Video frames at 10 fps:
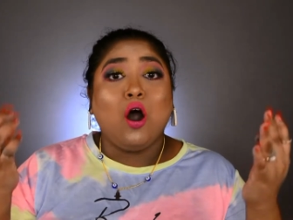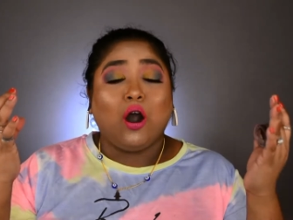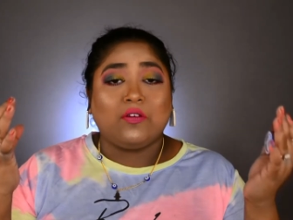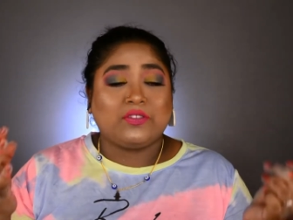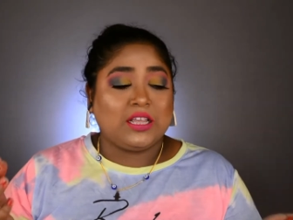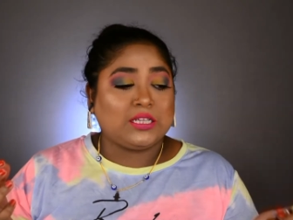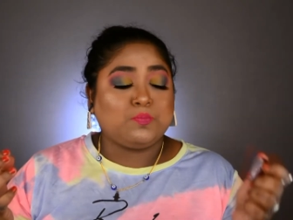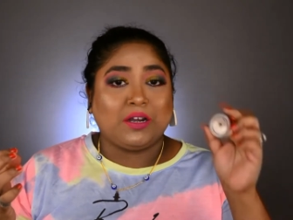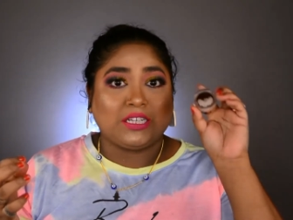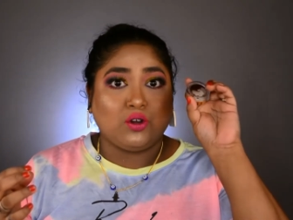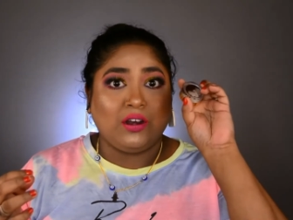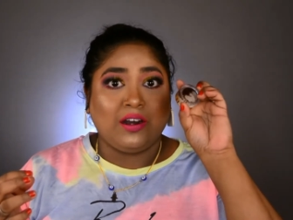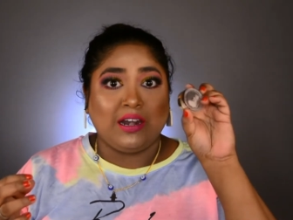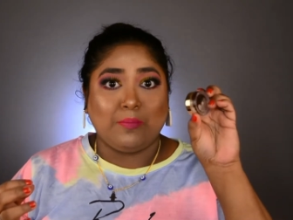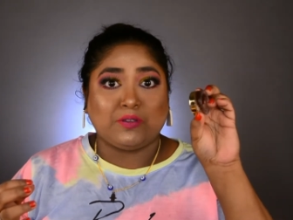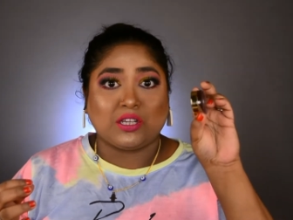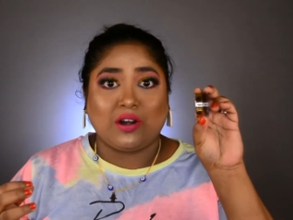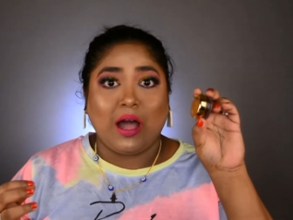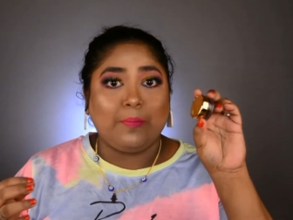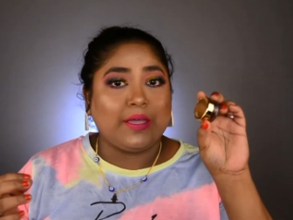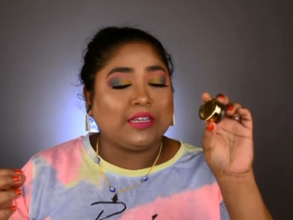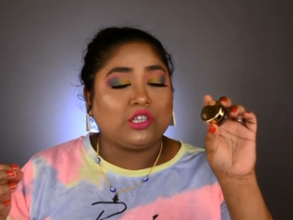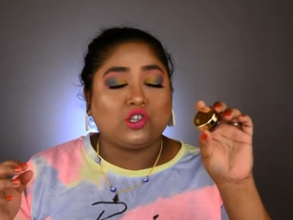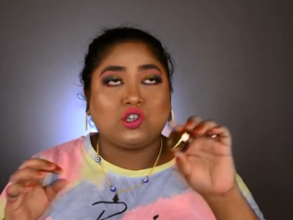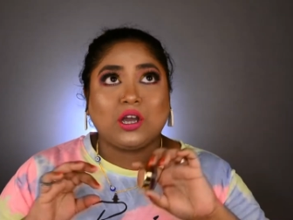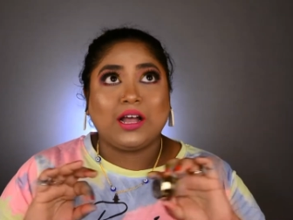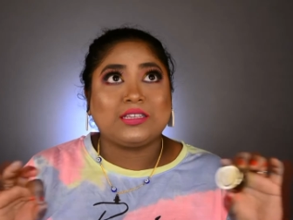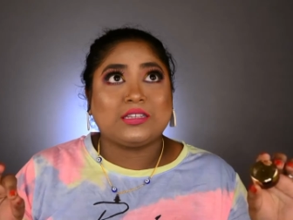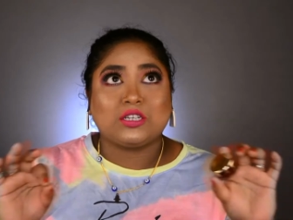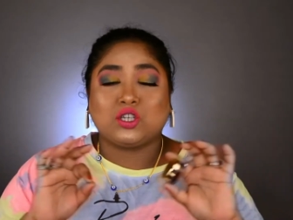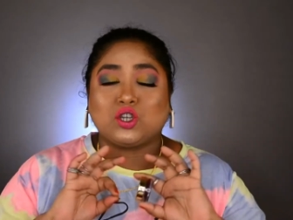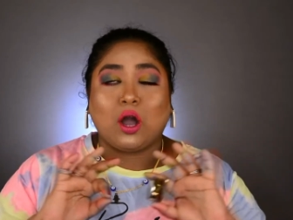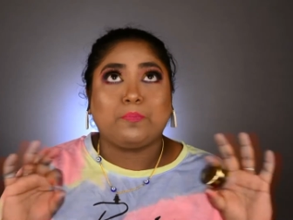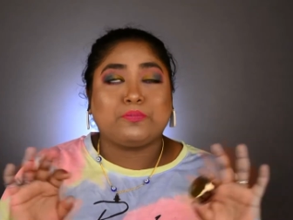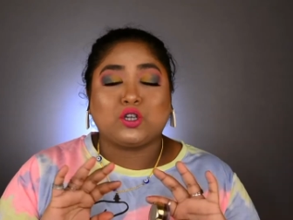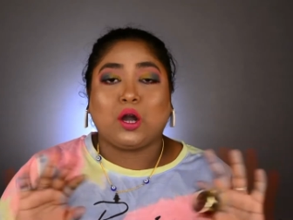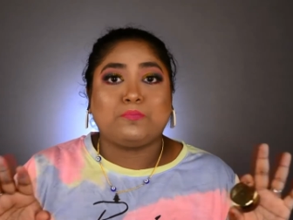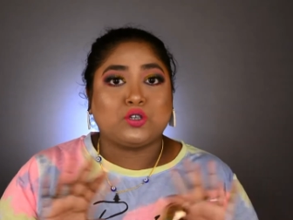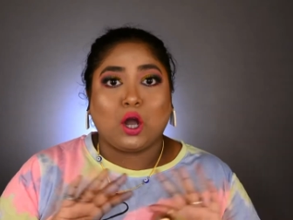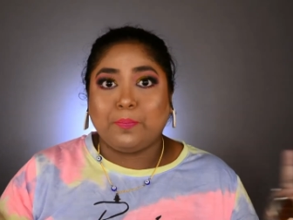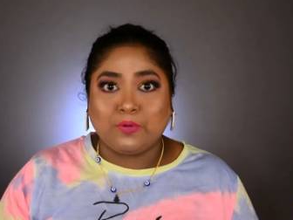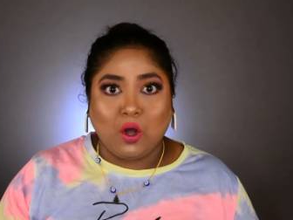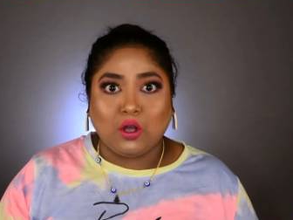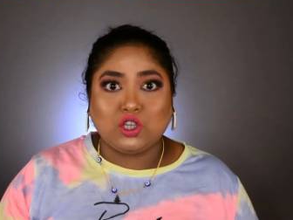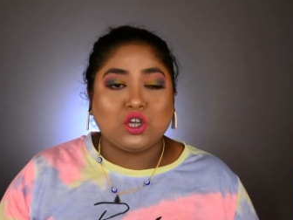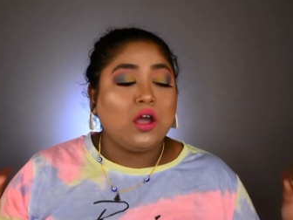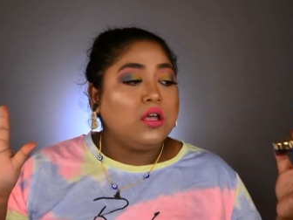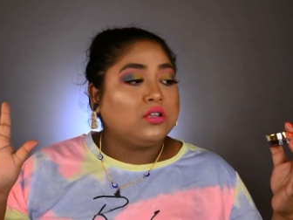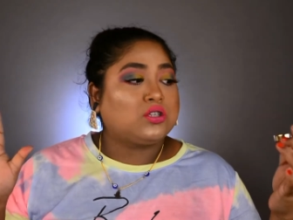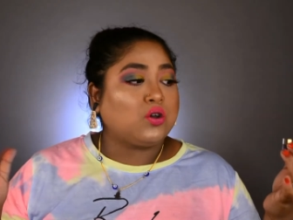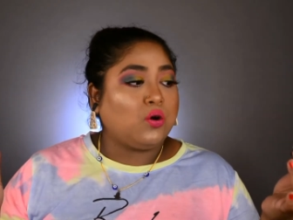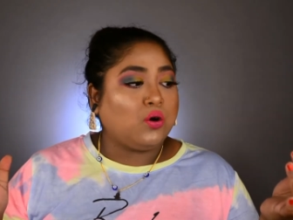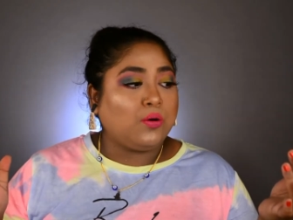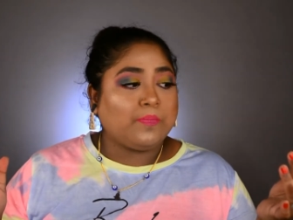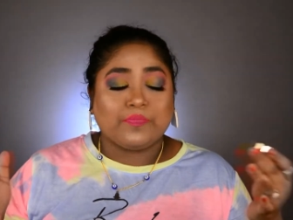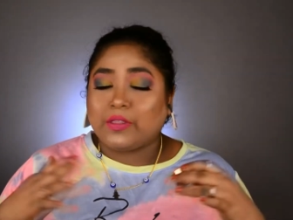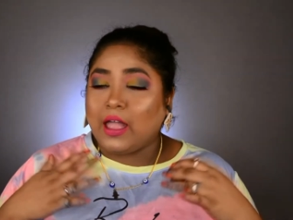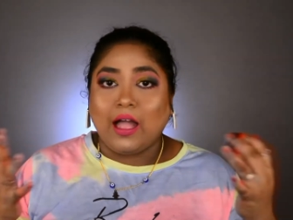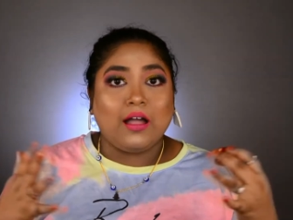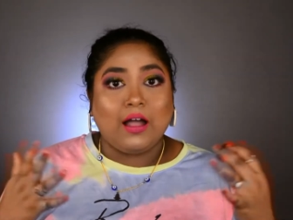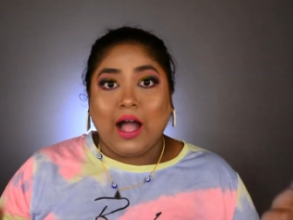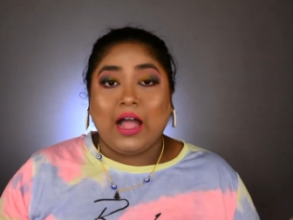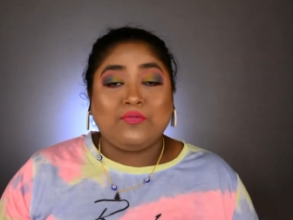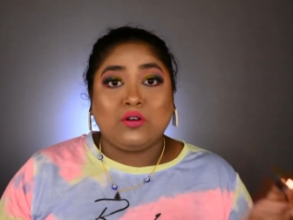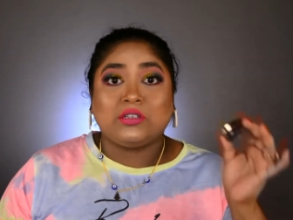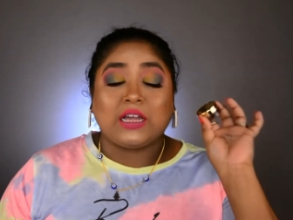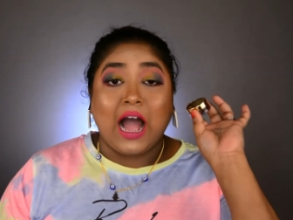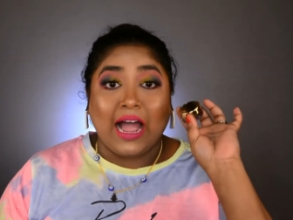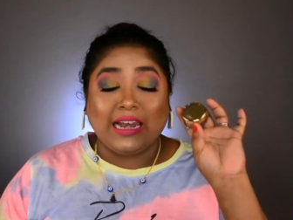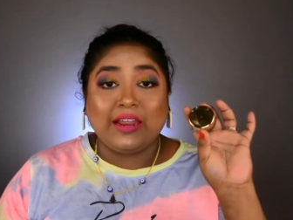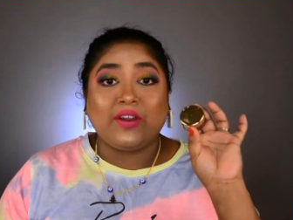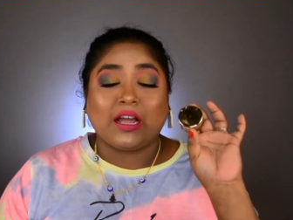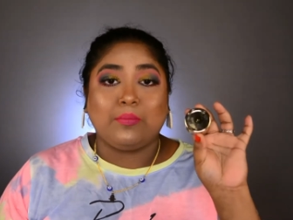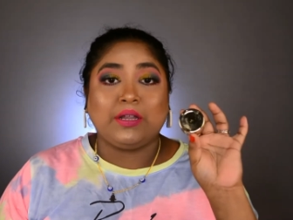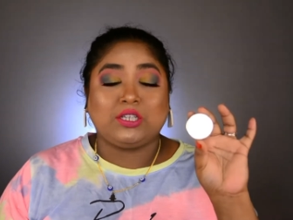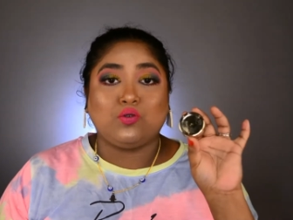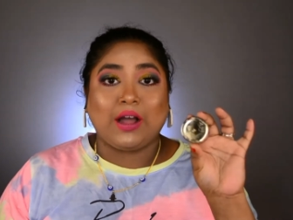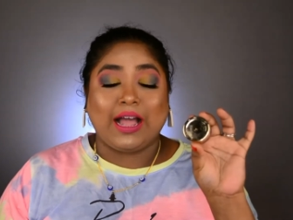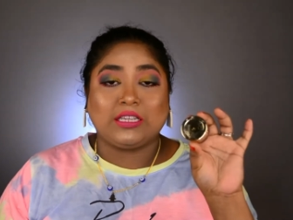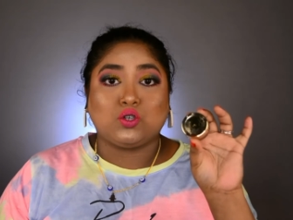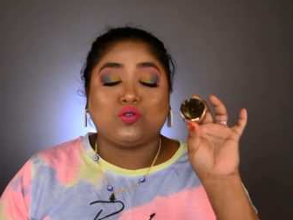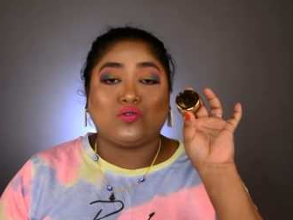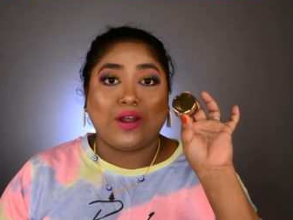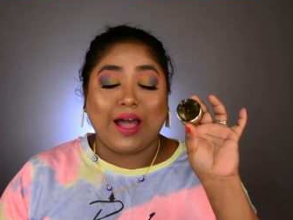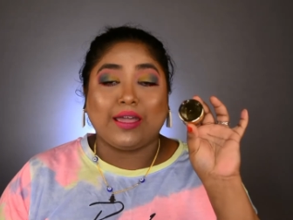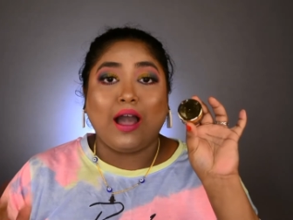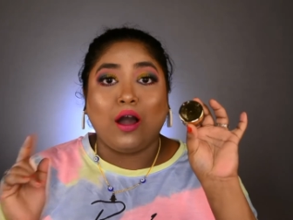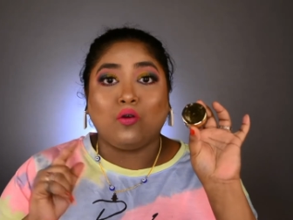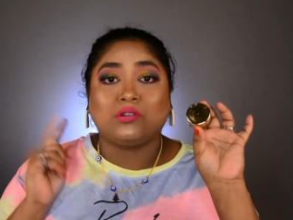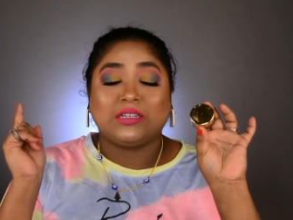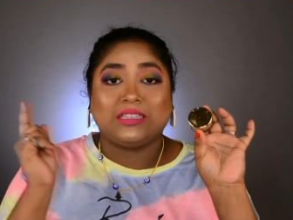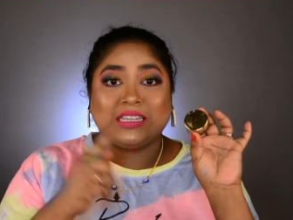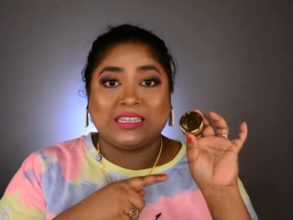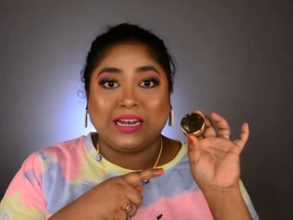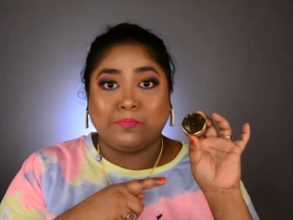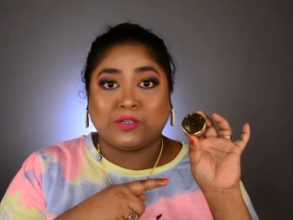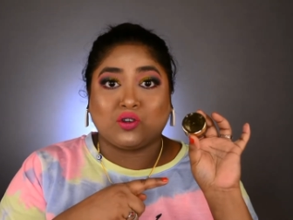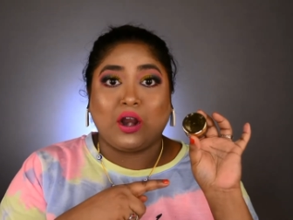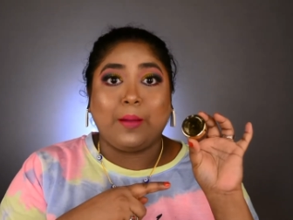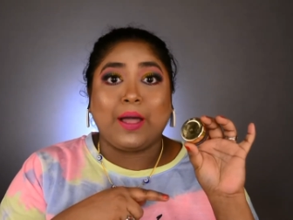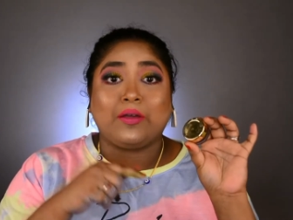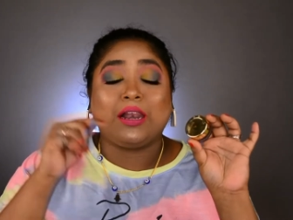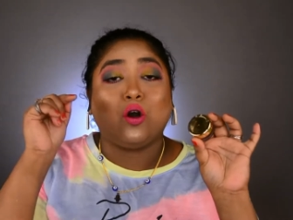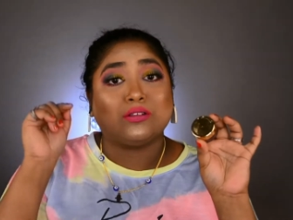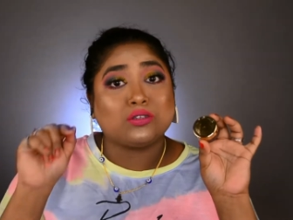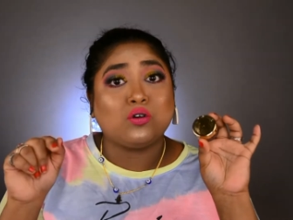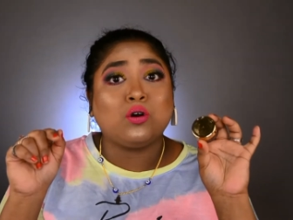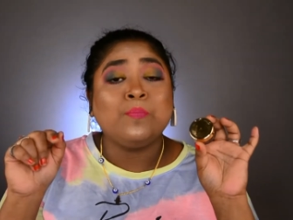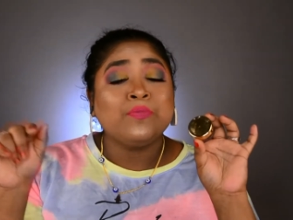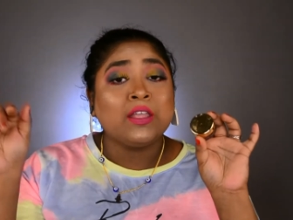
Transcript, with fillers: of this particular lip scrub is just top top top notch. So I would highly recommend you guys to try out this lip scrub. I will also